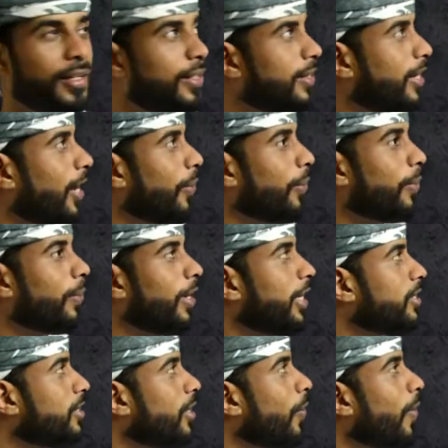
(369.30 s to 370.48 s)
Now let's
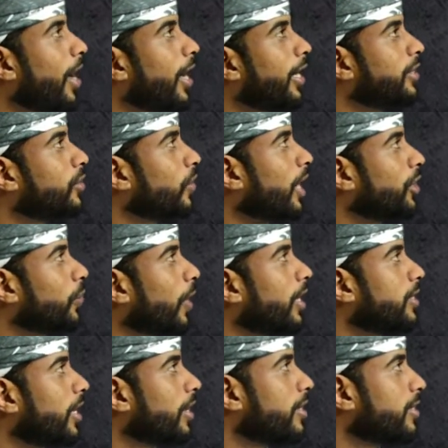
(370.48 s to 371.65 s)
go and try to answer this